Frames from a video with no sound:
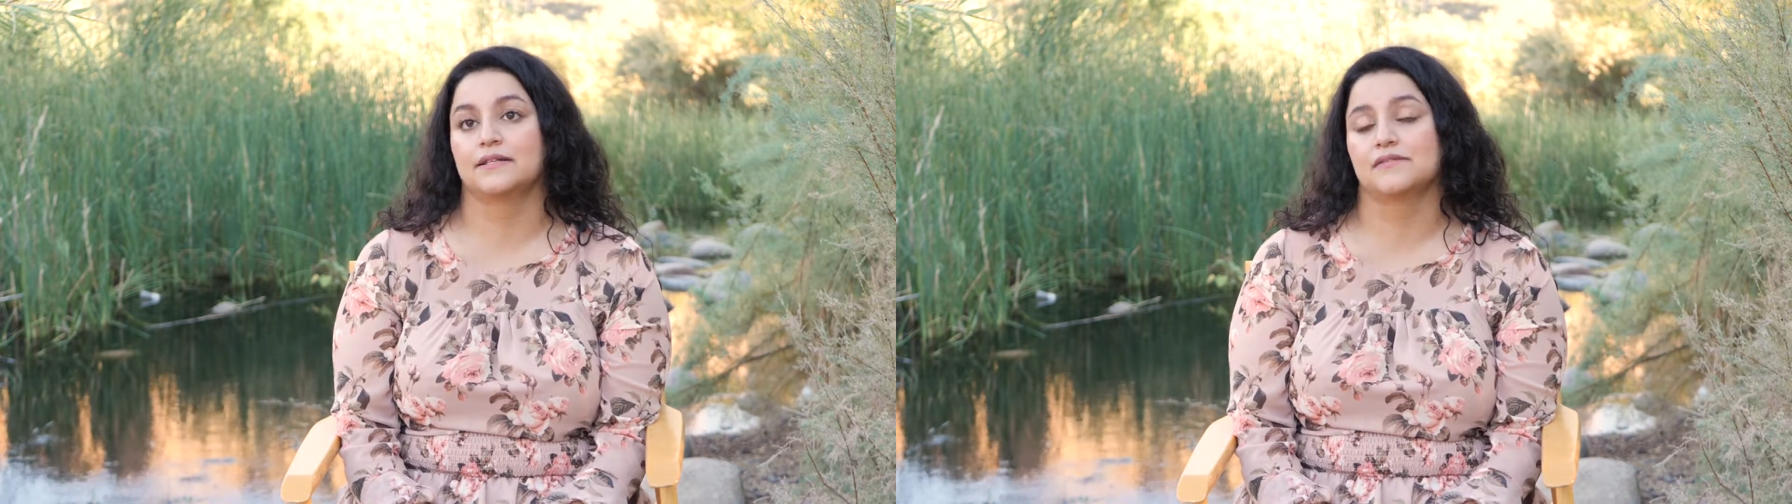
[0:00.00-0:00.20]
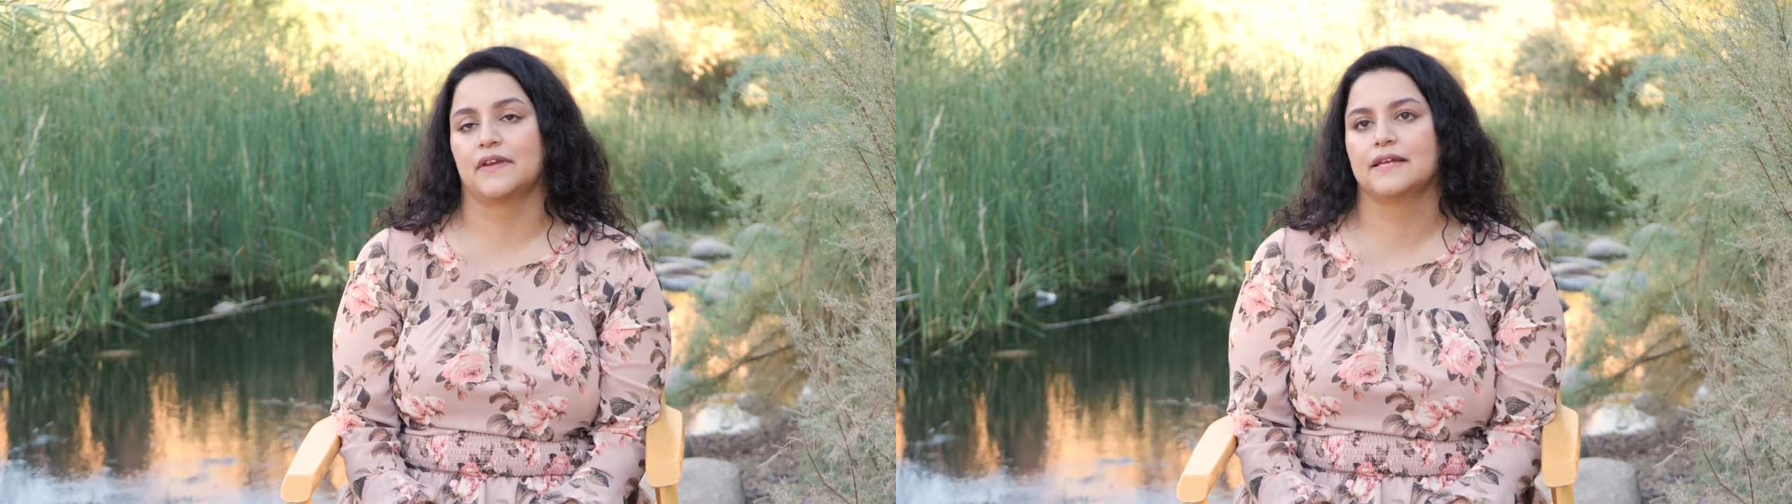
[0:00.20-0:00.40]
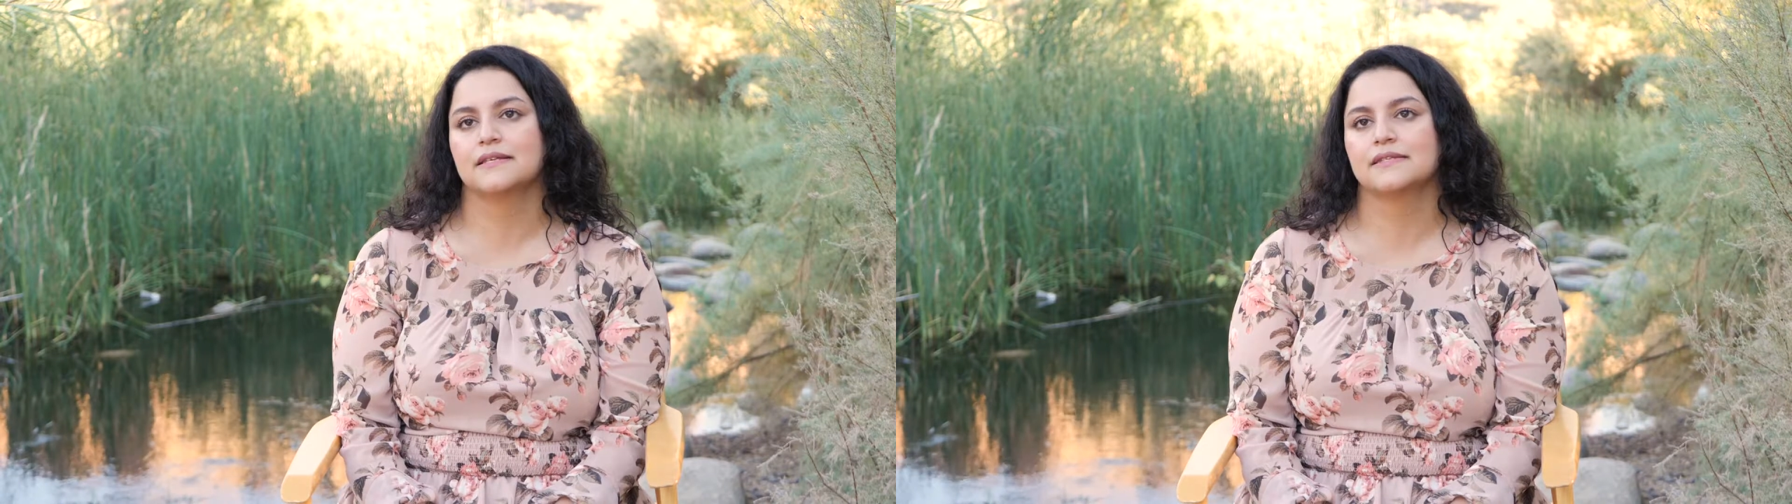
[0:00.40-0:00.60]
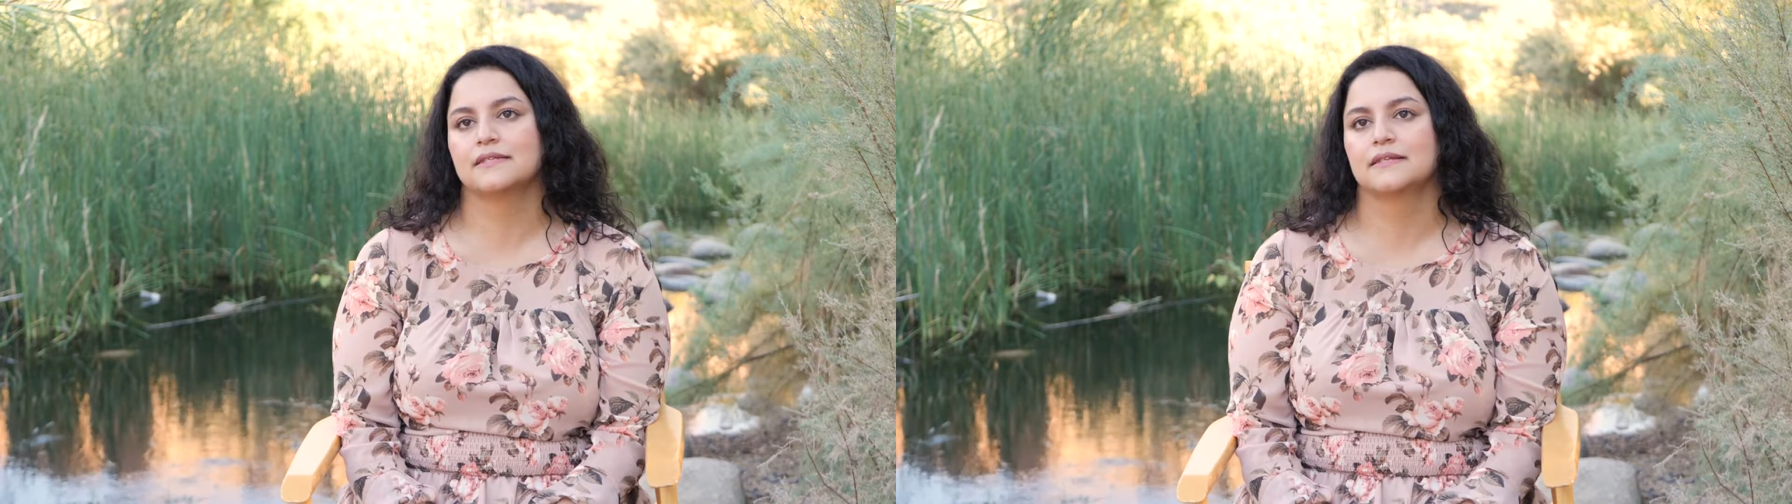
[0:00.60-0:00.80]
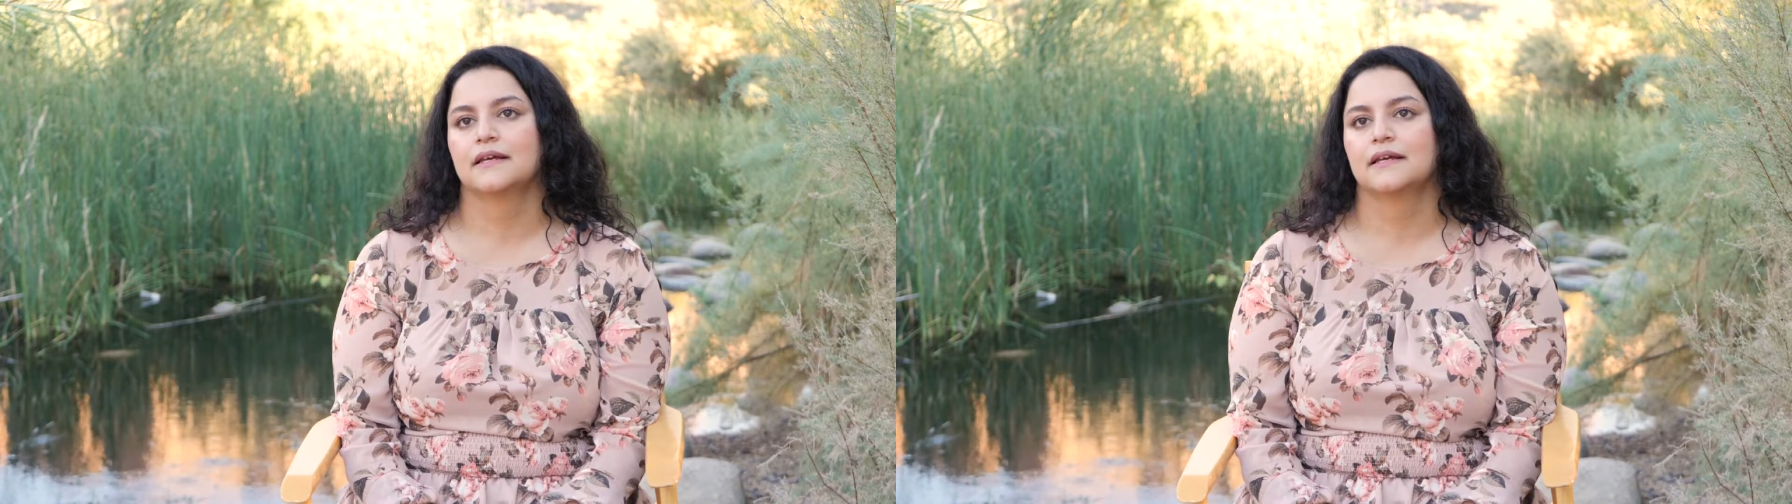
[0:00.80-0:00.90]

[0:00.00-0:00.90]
his face,